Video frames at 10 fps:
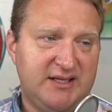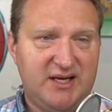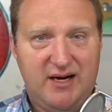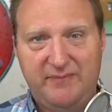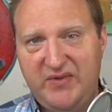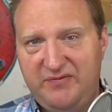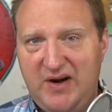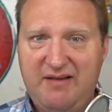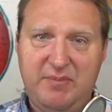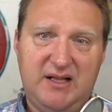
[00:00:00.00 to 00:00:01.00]
which had kind of the
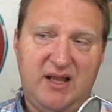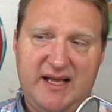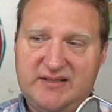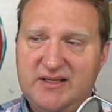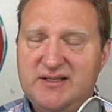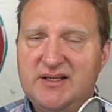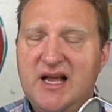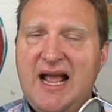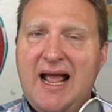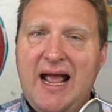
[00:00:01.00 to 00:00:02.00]
five big
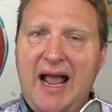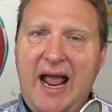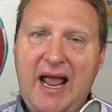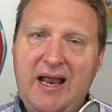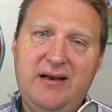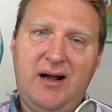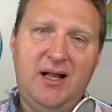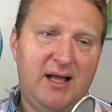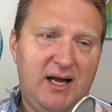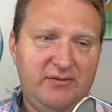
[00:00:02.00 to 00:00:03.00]
lessons. And
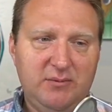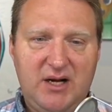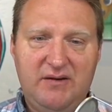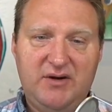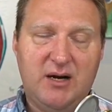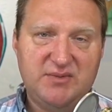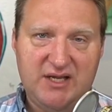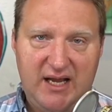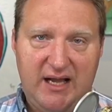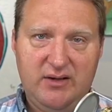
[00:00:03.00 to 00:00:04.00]
a lot of them kind of
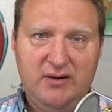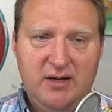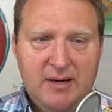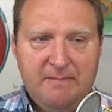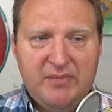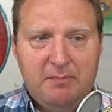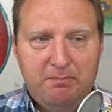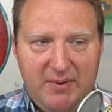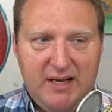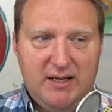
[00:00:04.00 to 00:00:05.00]
come together.
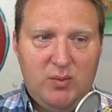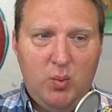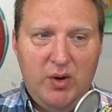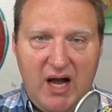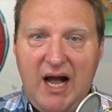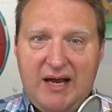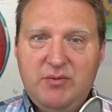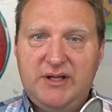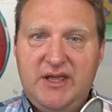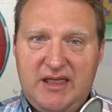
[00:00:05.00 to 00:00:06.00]
But when
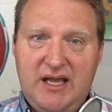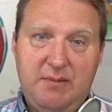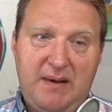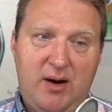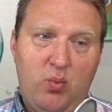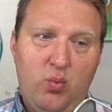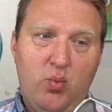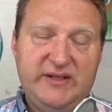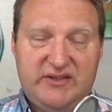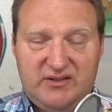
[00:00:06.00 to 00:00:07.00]
I really think about
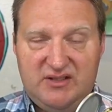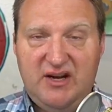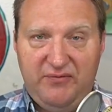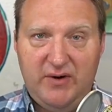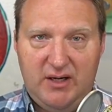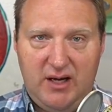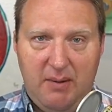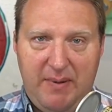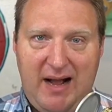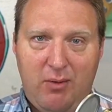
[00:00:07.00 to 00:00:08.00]
what's different
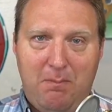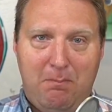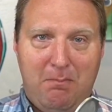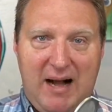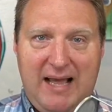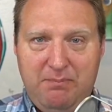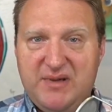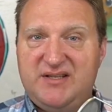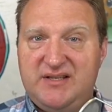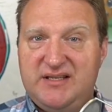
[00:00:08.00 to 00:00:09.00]
about my
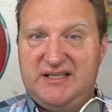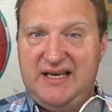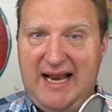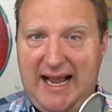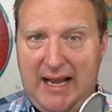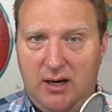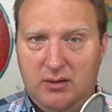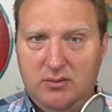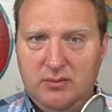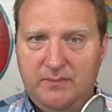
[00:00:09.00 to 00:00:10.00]
business
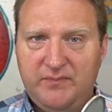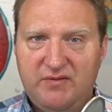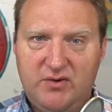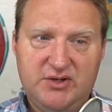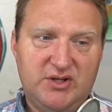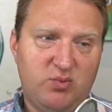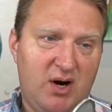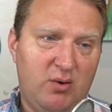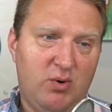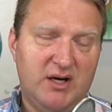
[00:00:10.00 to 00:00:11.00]
now versus
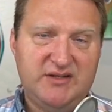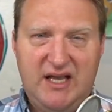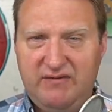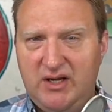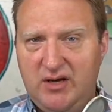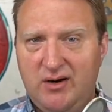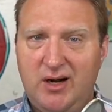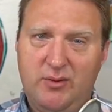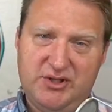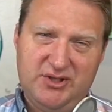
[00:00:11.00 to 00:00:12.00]
where it was even a
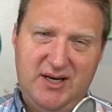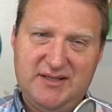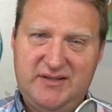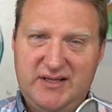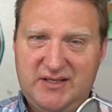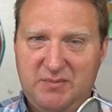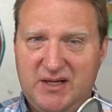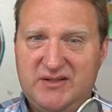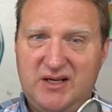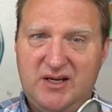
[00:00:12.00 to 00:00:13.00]
year ago, which is kind of six
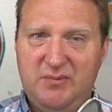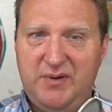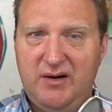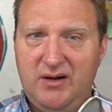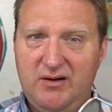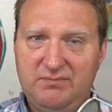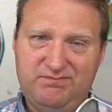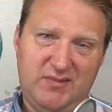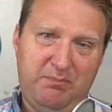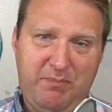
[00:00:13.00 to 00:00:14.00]
months into the period
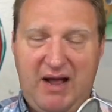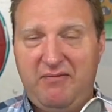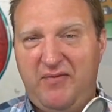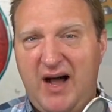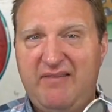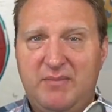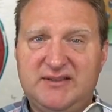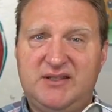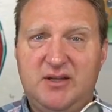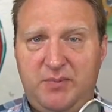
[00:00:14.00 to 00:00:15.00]
or about five
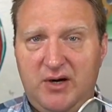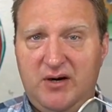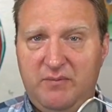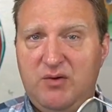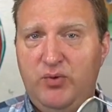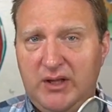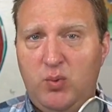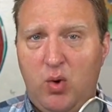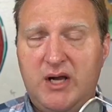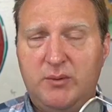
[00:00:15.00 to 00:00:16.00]
months into the period of me
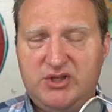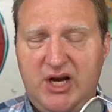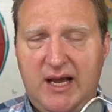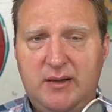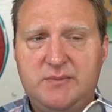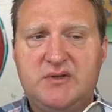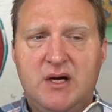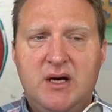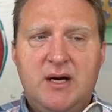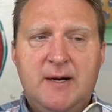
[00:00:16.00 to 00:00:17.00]
really working with
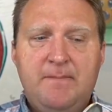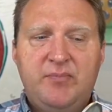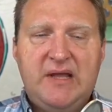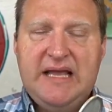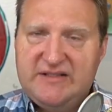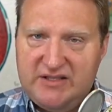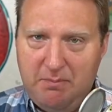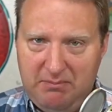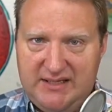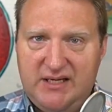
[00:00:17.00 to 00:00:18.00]
James
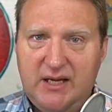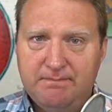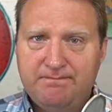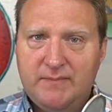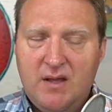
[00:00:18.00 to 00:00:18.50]
it's my team.